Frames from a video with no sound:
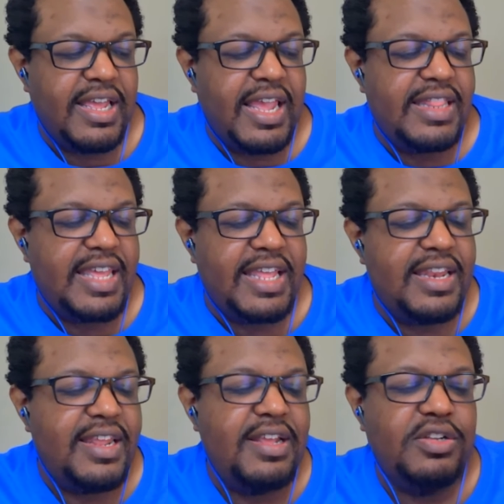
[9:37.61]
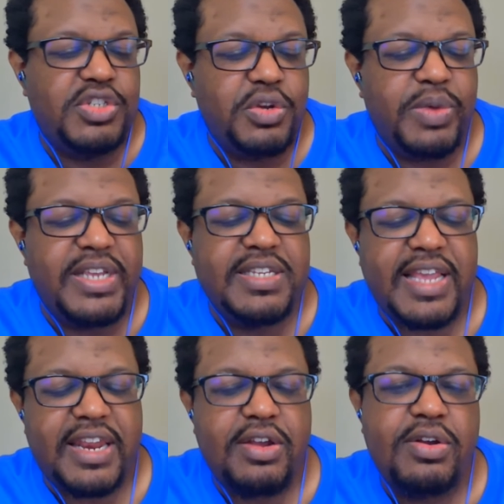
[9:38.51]
and then 2 weeks
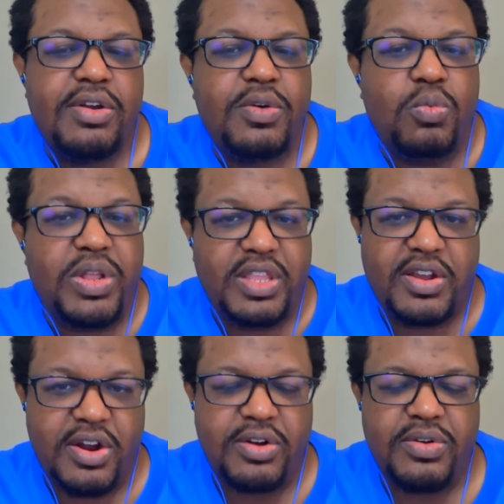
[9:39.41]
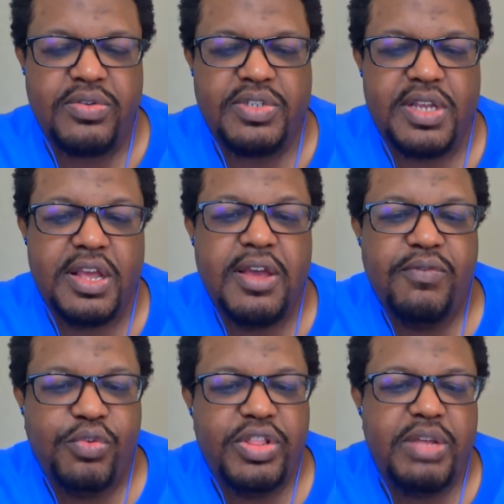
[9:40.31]
later with the Cardinals,
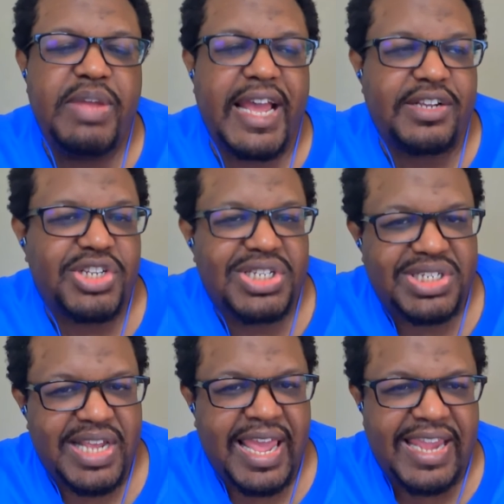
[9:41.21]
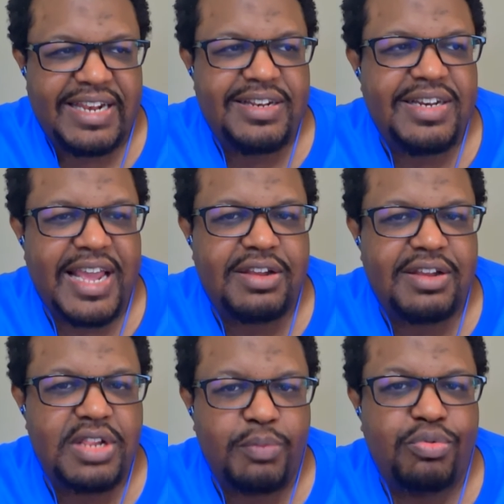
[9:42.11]
for them to actually tighten down on
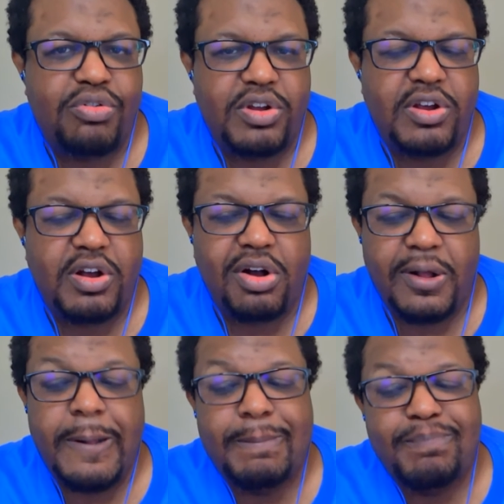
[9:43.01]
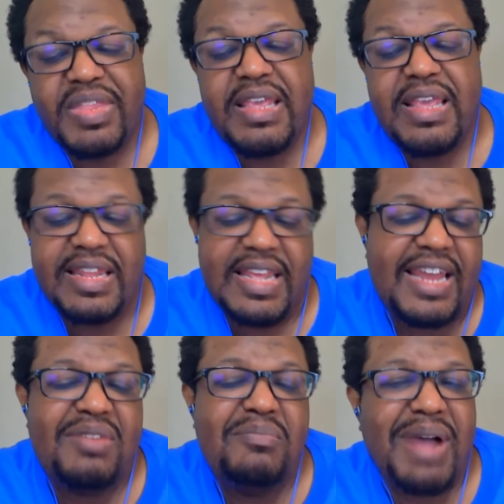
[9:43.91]
their protocol, and they had
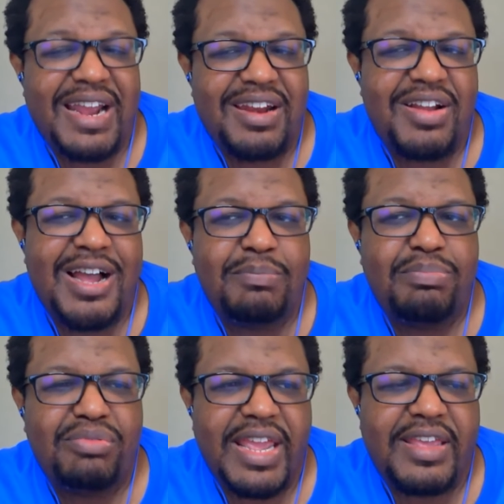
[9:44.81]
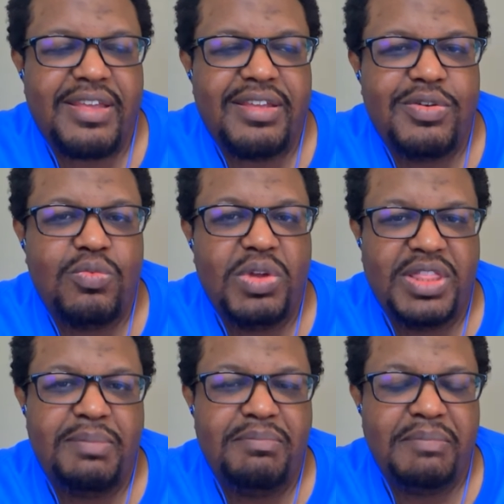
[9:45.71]
a minor outbreak with the
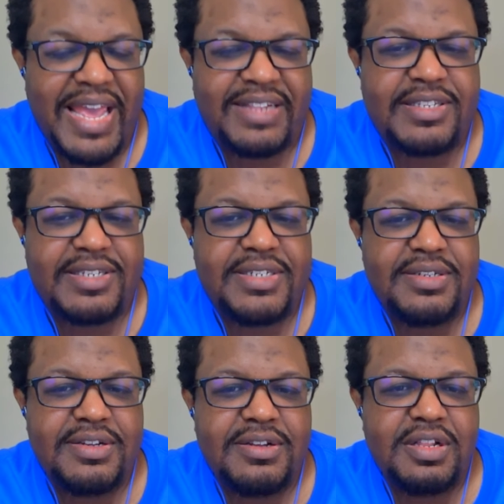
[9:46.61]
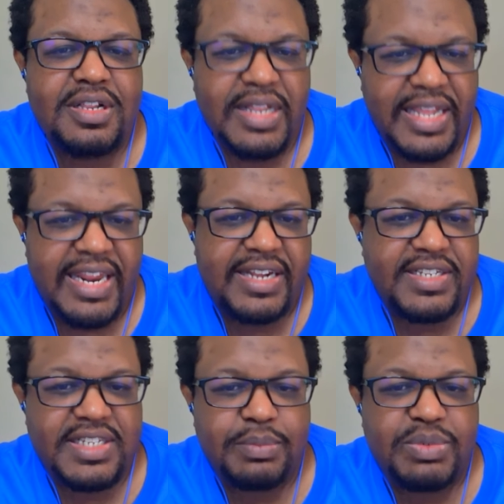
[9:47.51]
Mets leading into
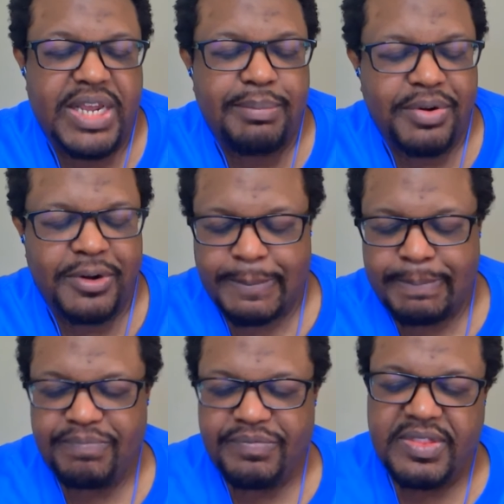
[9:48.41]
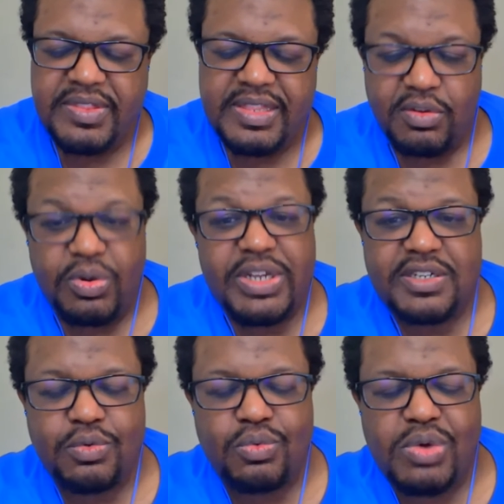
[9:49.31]
September, the rest of
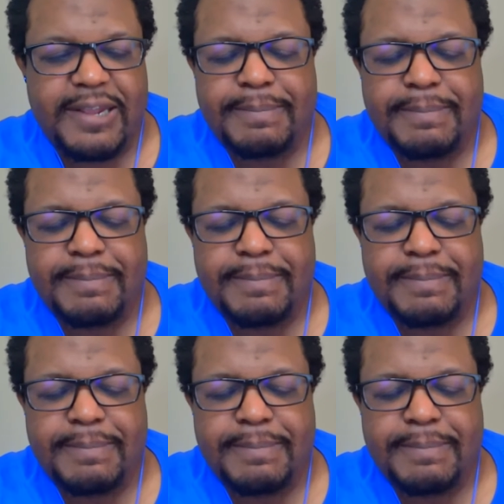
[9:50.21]
the way.